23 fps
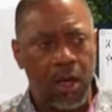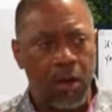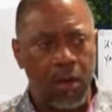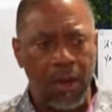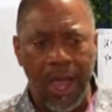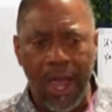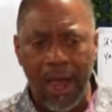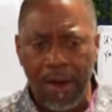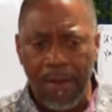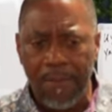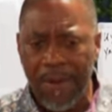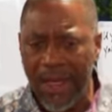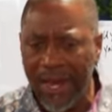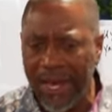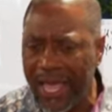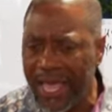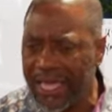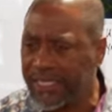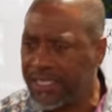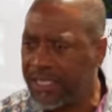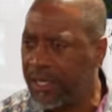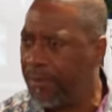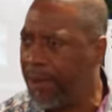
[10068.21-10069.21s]
Everybody got
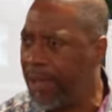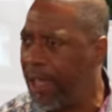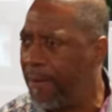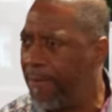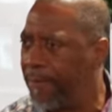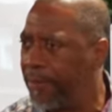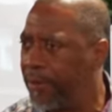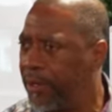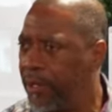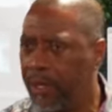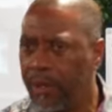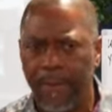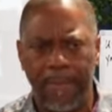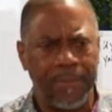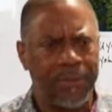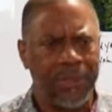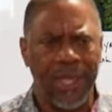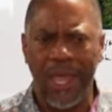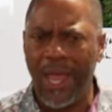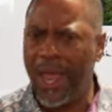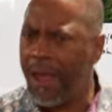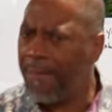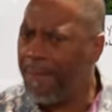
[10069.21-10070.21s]
something happen.
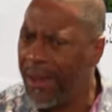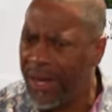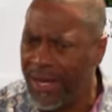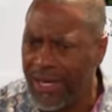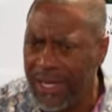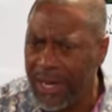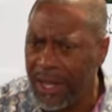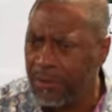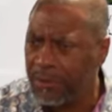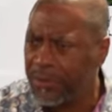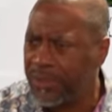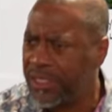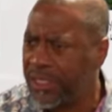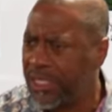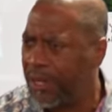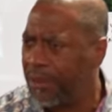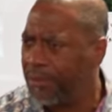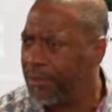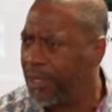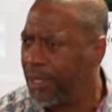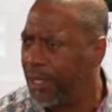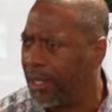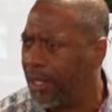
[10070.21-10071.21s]
Everybody dealt with
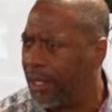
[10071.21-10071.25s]
something.